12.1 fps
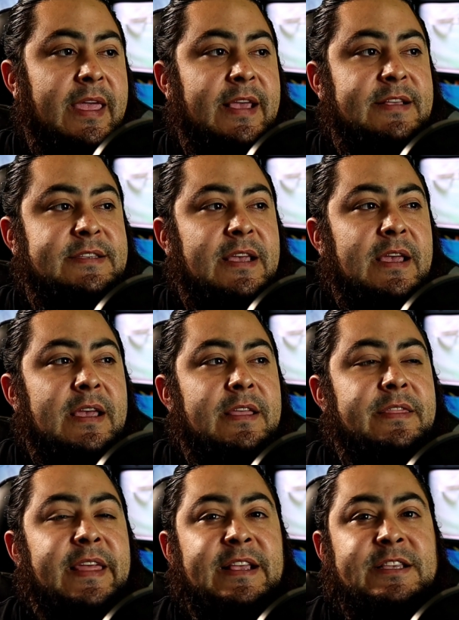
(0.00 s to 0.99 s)
is
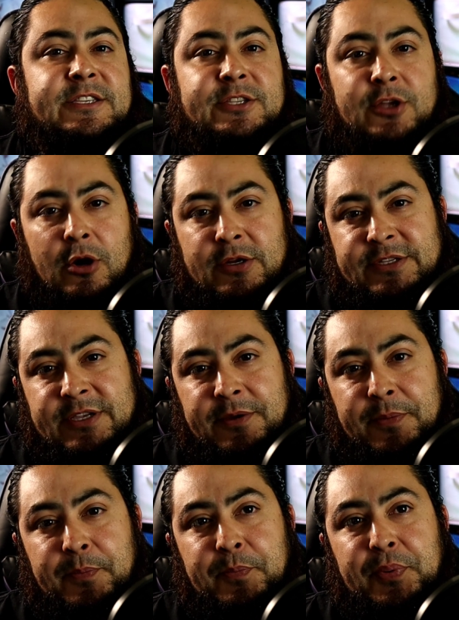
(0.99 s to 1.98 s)
they start
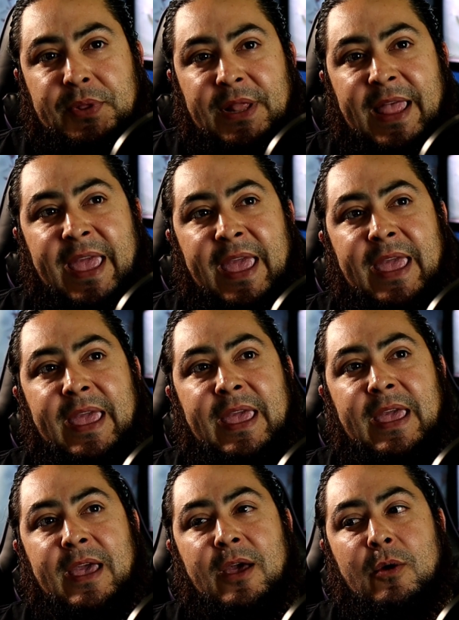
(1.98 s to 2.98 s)
to
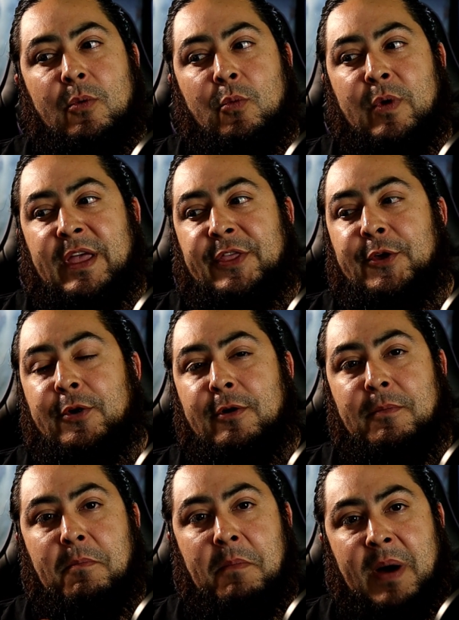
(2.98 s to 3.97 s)
play with
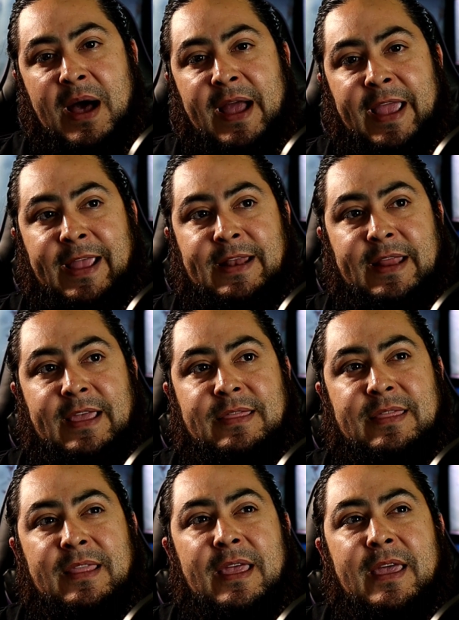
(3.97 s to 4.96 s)
her mind,
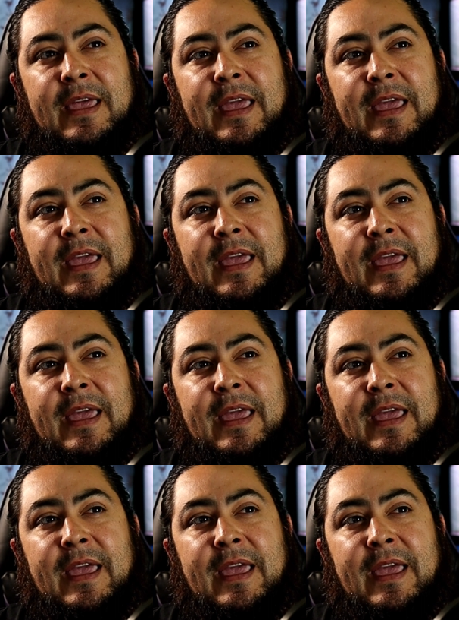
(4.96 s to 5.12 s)
and